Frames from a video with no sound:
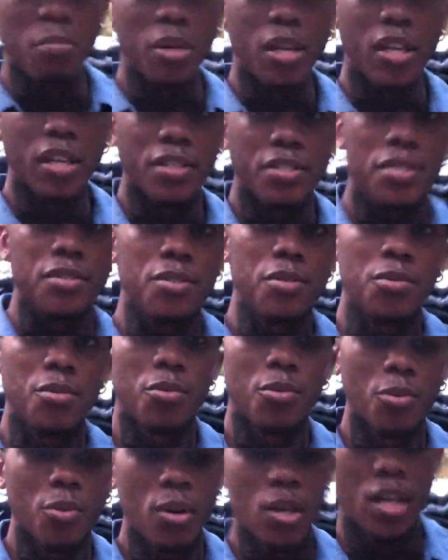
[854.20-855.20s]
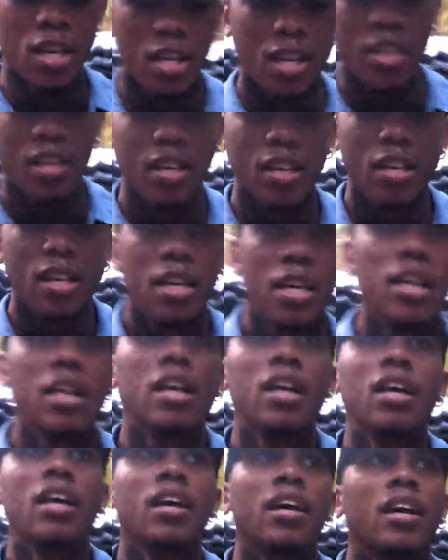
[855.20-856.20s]
minutes to
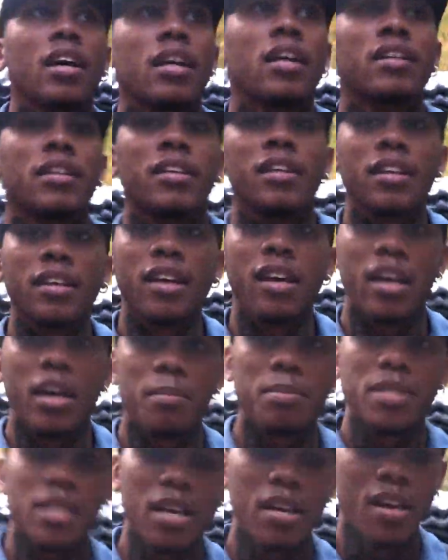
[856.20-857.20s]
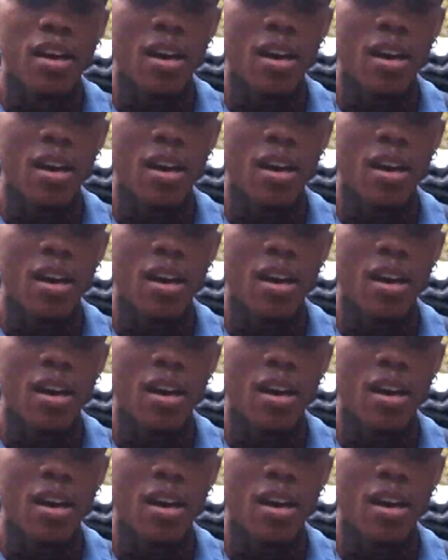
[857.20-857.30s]
get camp set